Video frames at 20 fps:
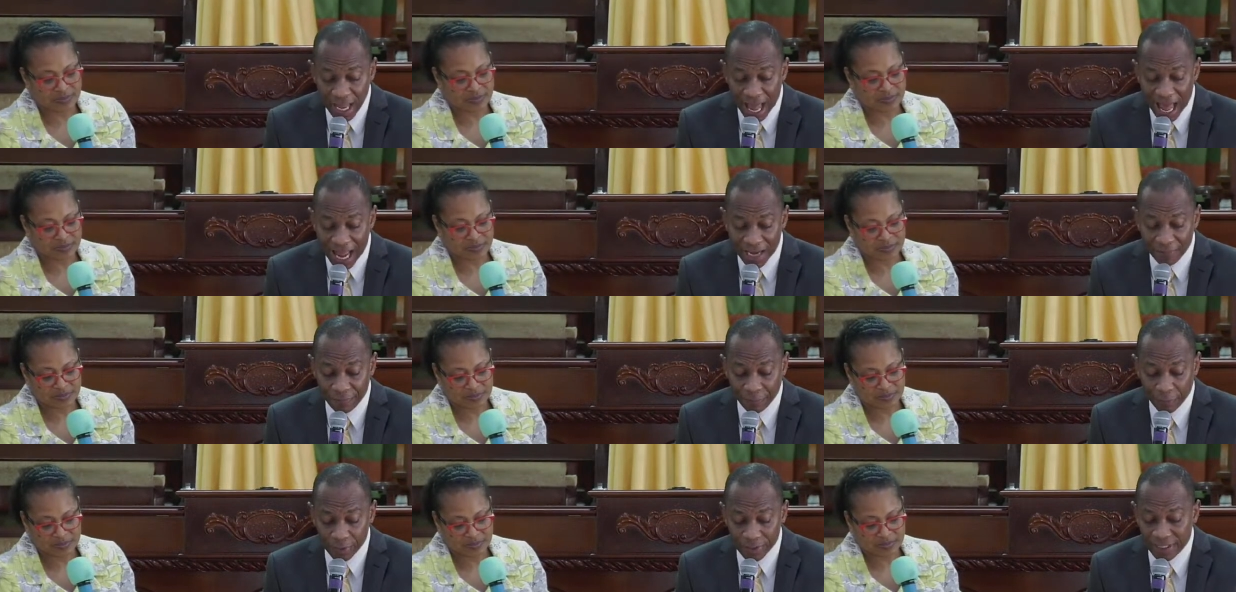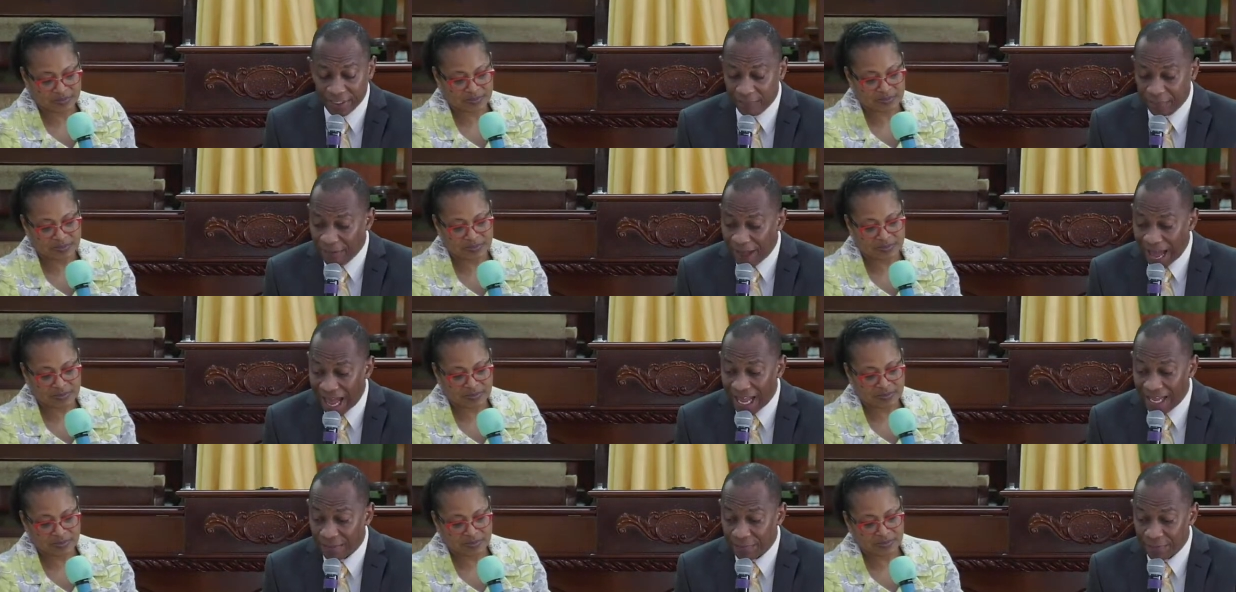Speaker 1: and verse
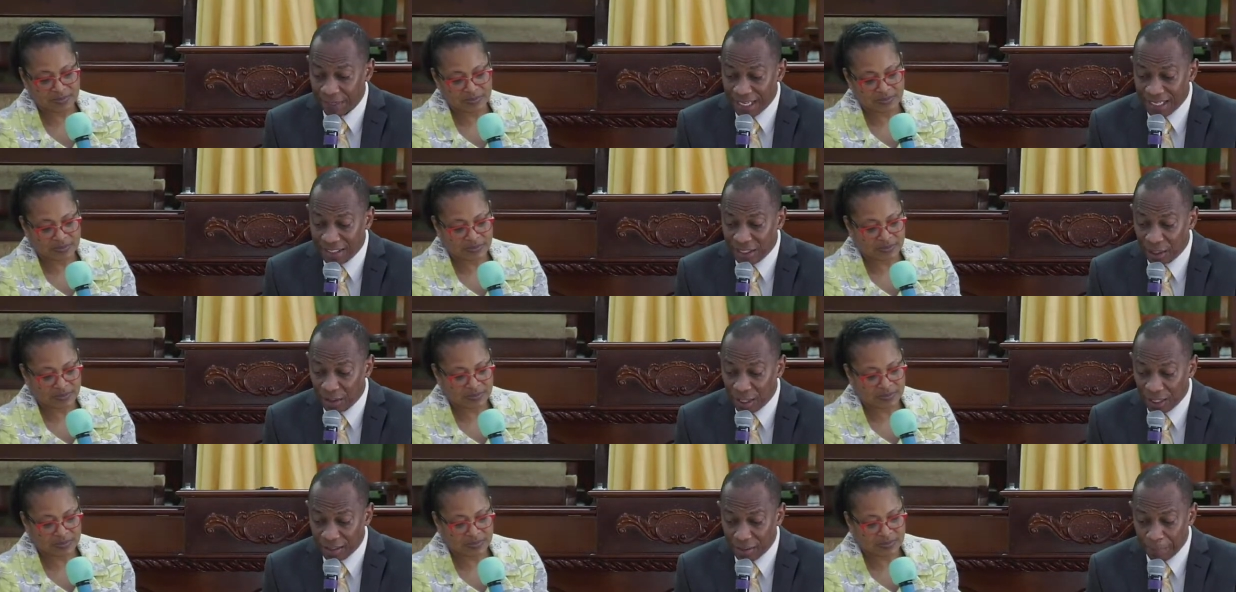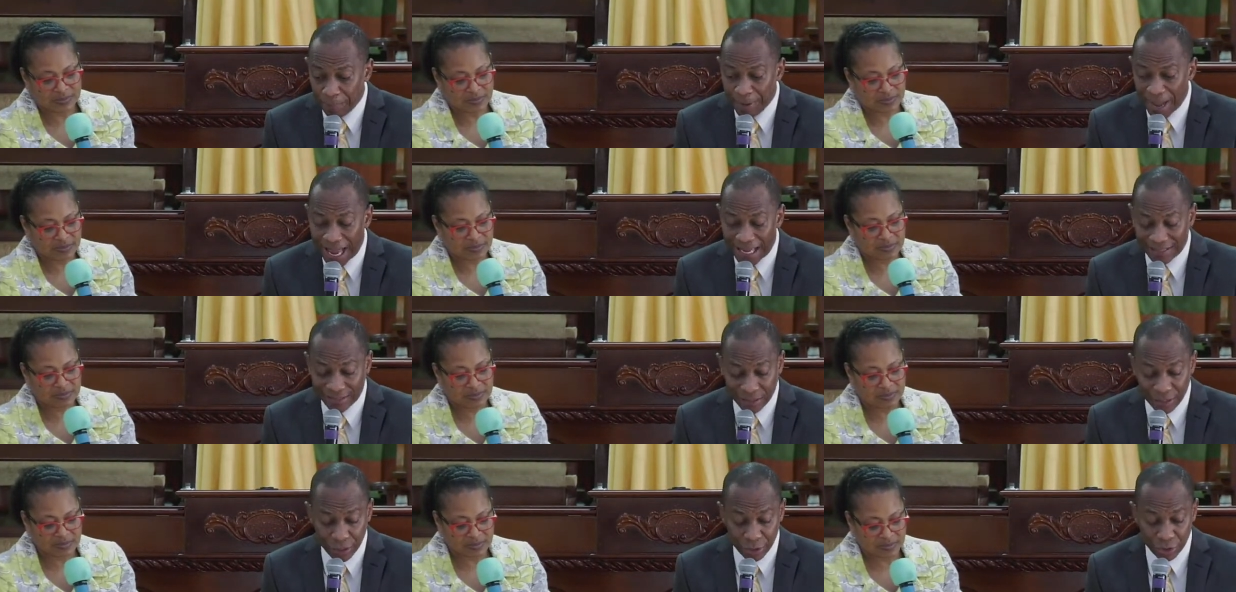5 is another
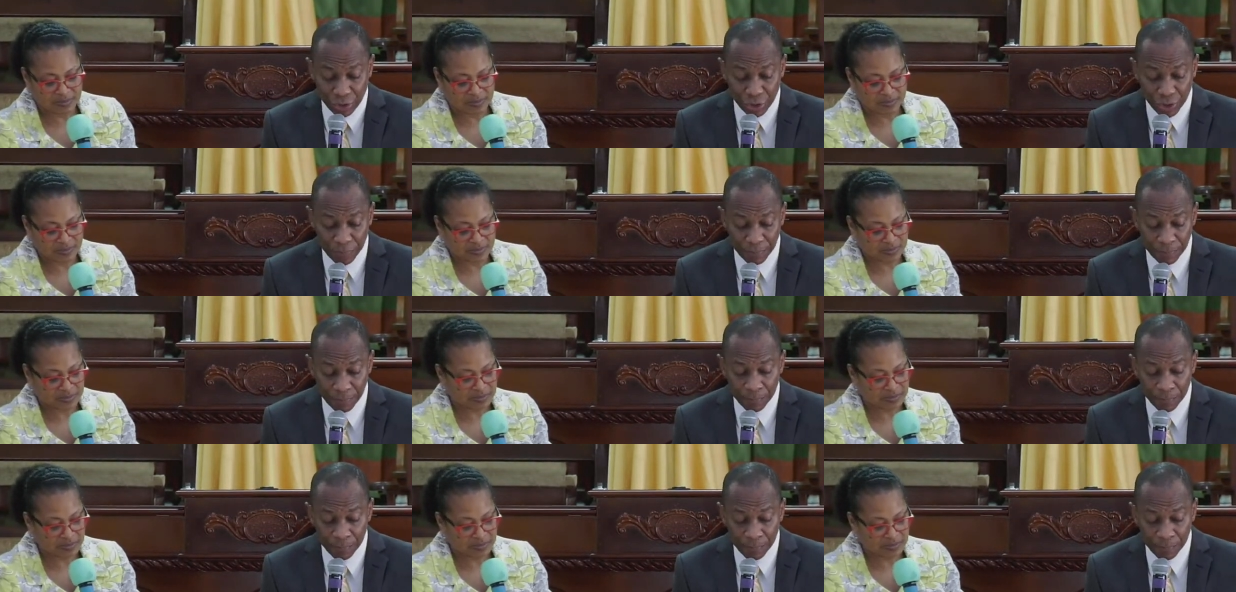passage